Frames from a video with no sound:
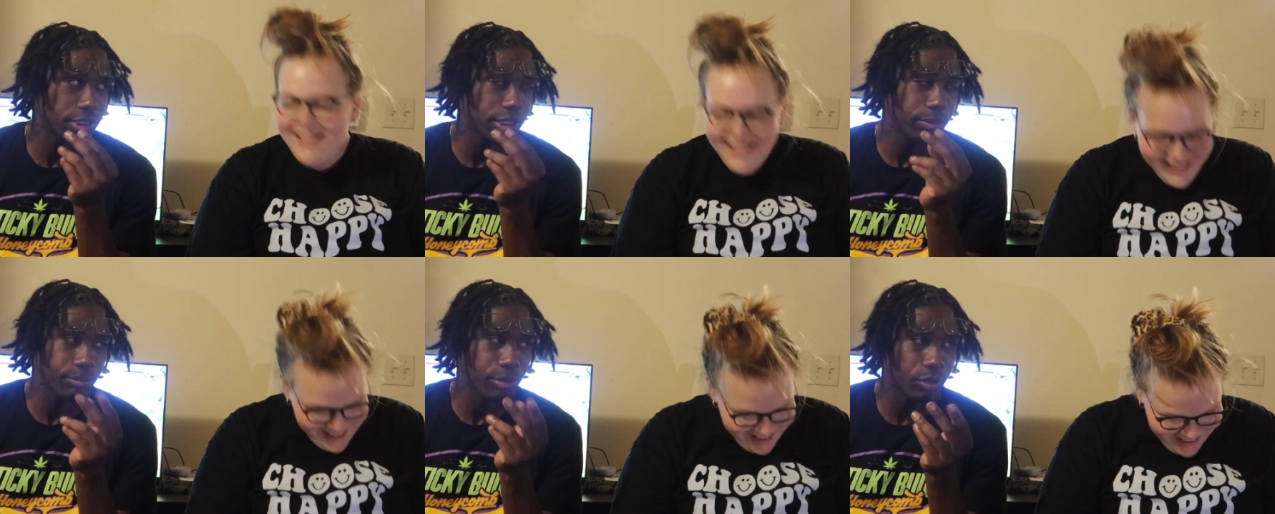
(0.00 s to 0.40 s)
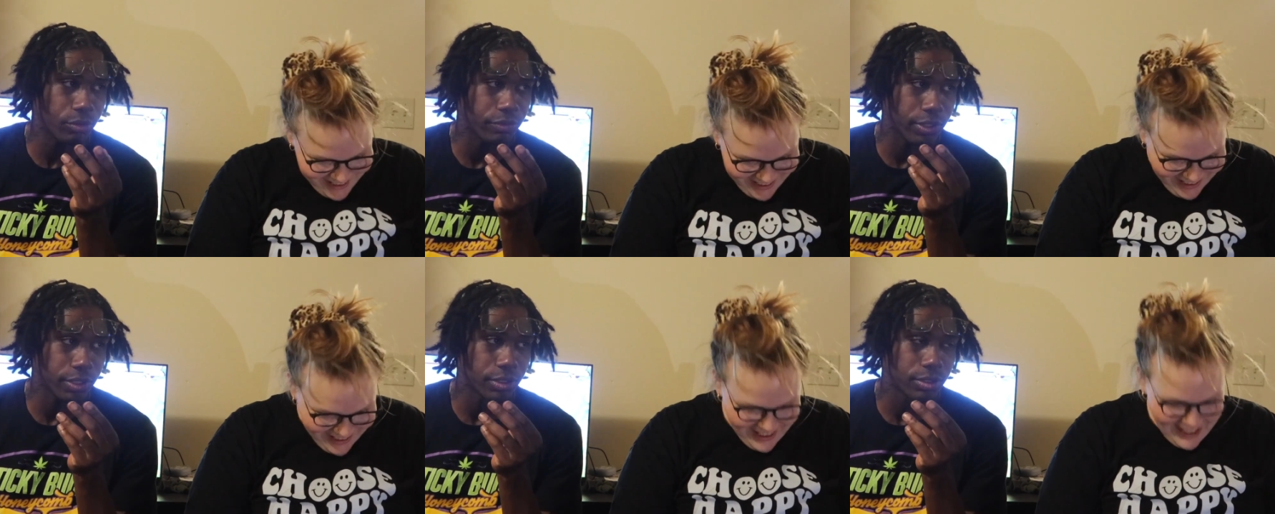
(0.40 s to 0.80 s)
Speaker 1: seem
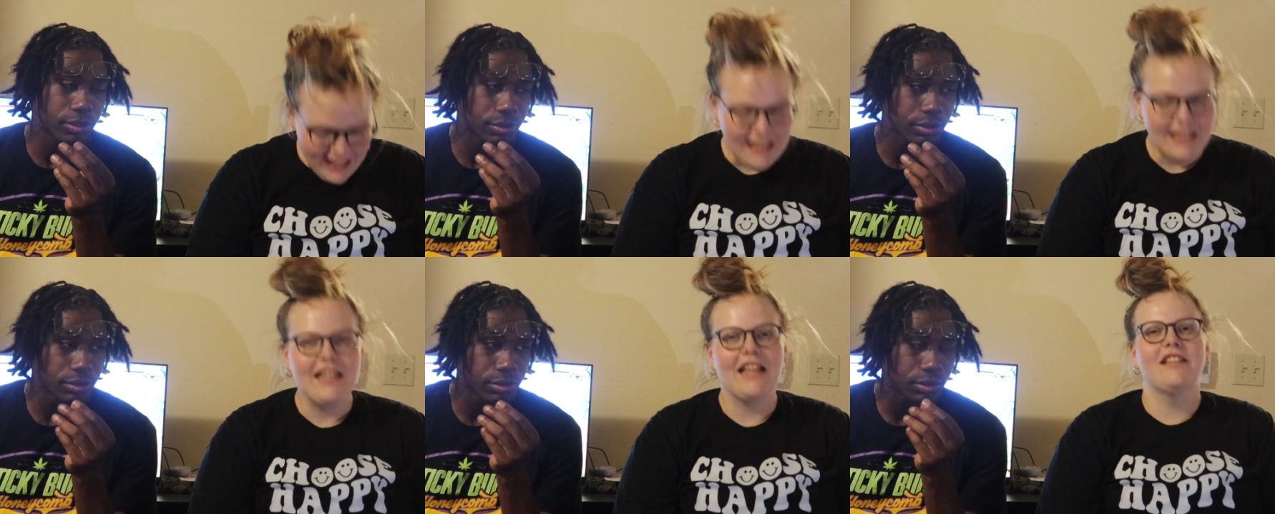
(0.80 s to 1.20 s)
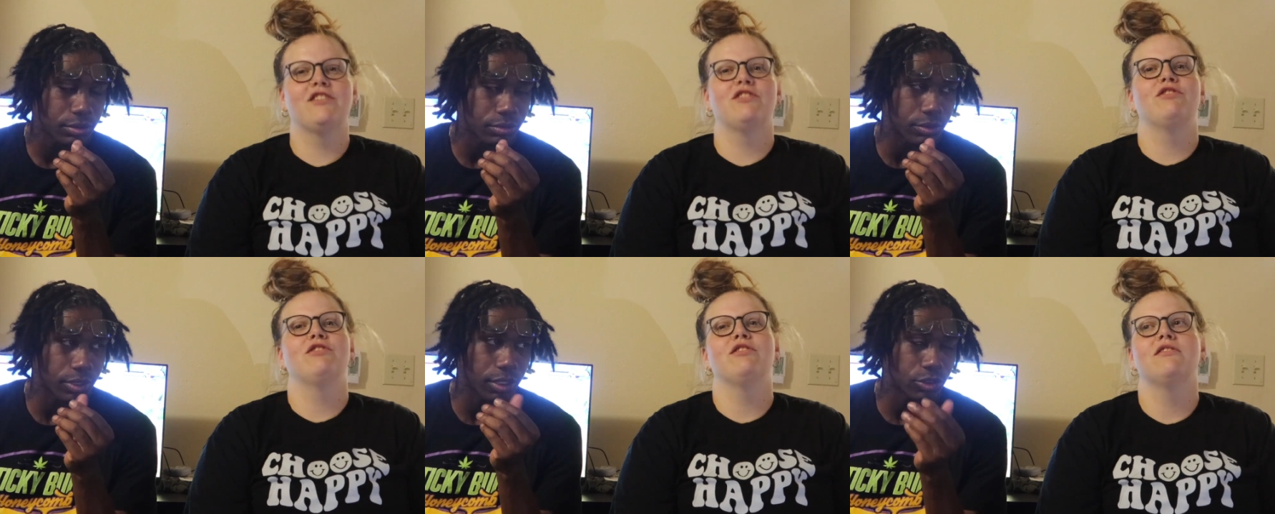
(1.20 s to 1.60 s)
perfect. That's
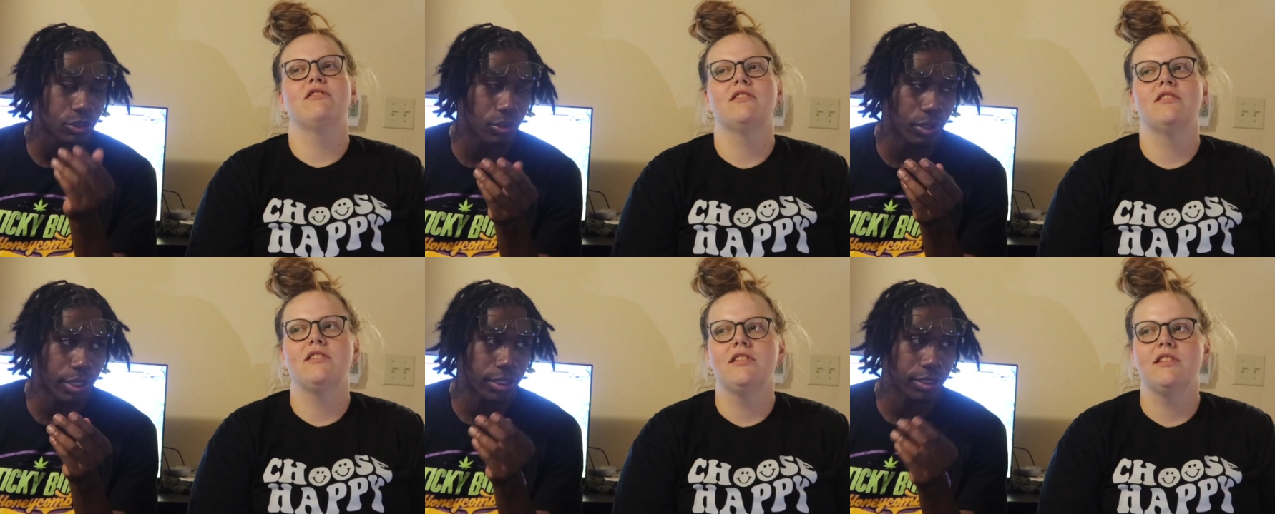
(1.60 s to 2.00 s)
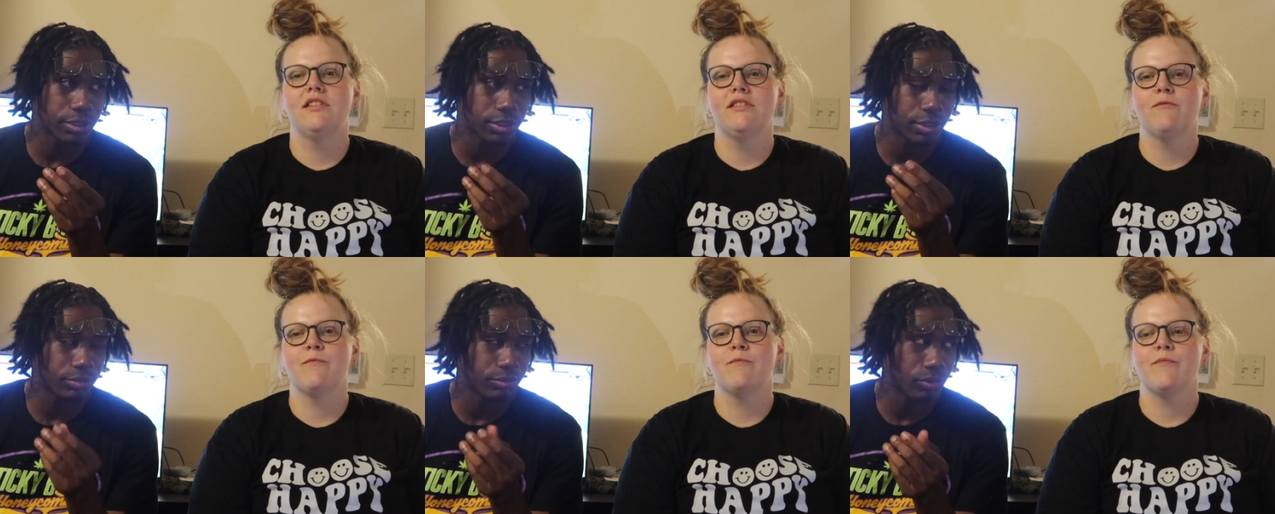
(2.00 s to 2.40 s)
We're true. not trying to
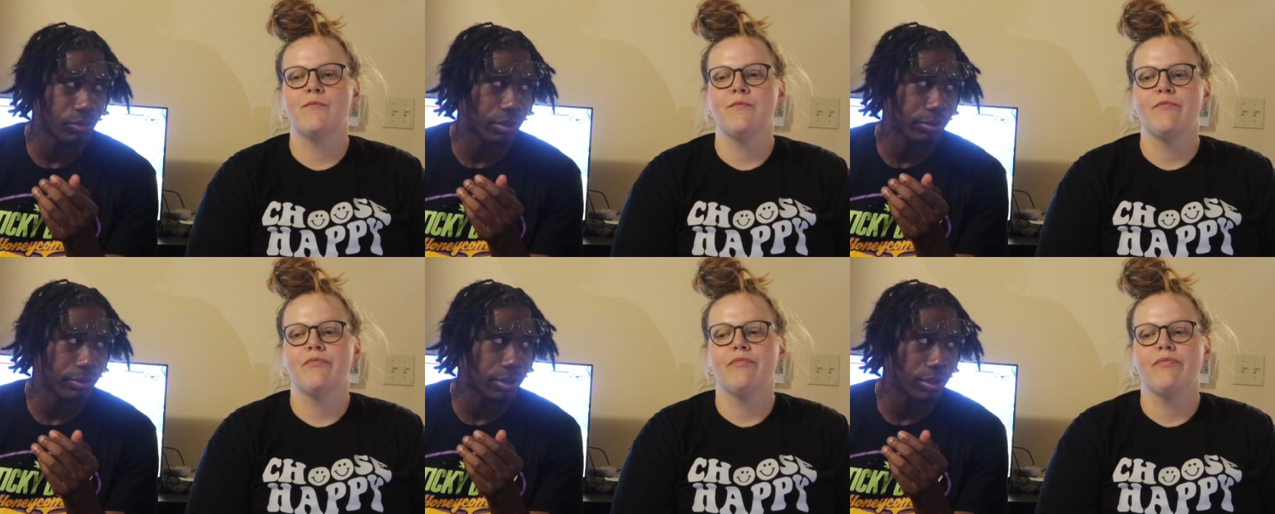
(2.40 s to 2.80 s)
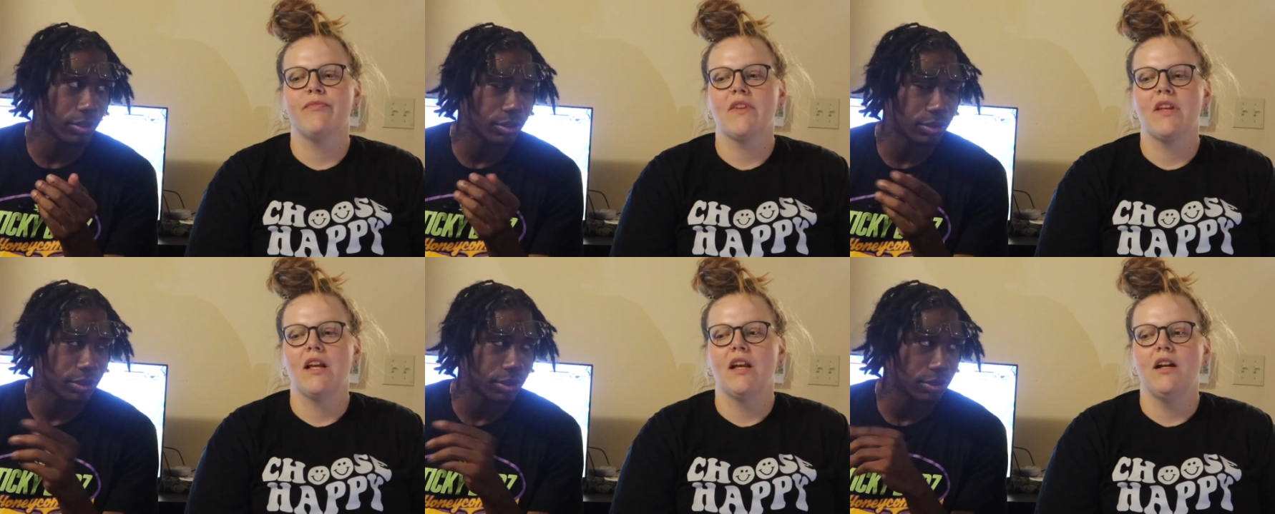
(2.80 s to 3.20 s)
seem the way we are,
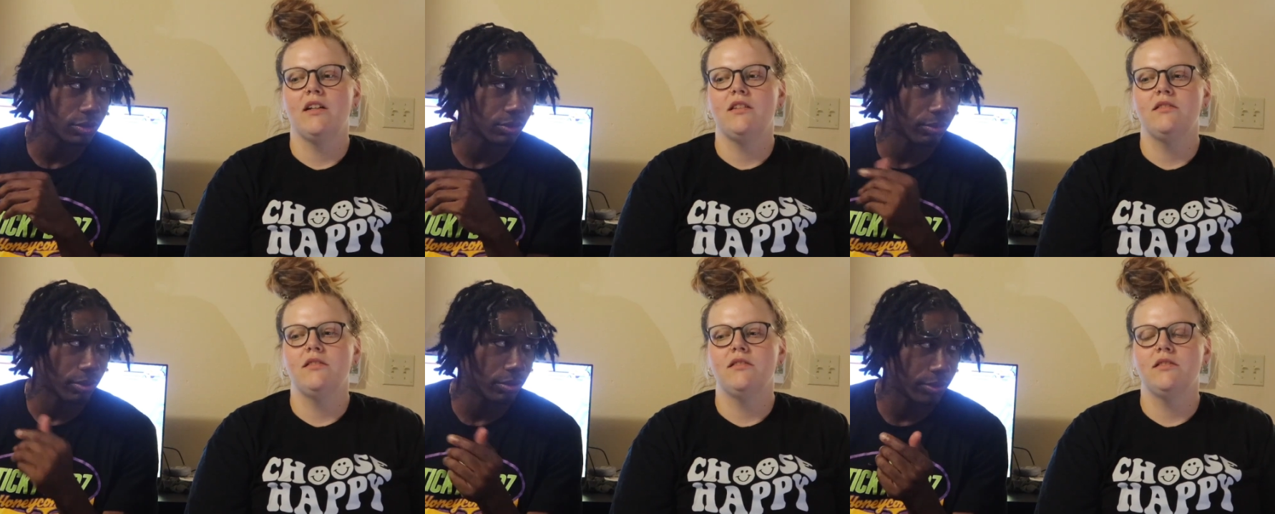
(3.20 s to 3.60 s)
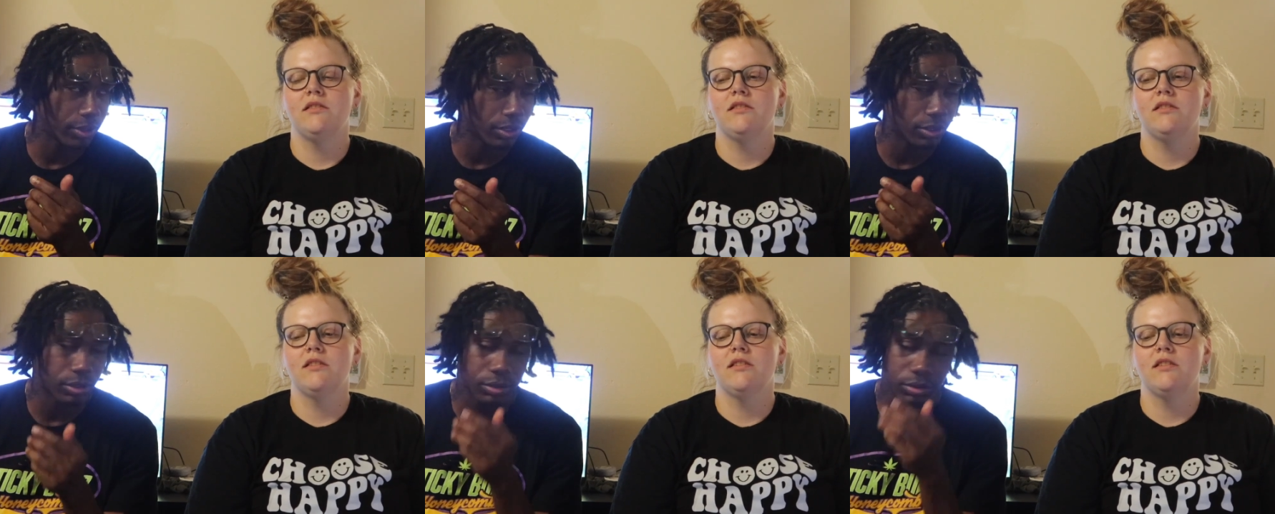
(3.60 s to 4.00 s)
it's just the way we are.